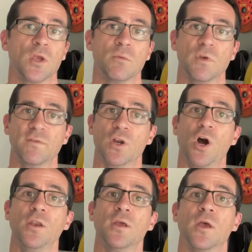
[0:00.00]
Moving
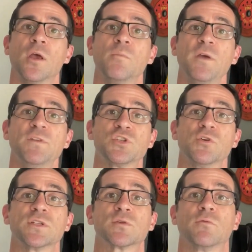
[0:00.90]
on, pivot
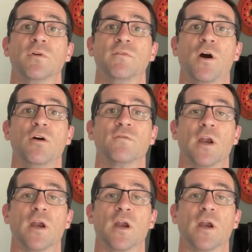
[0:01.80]
joints revolve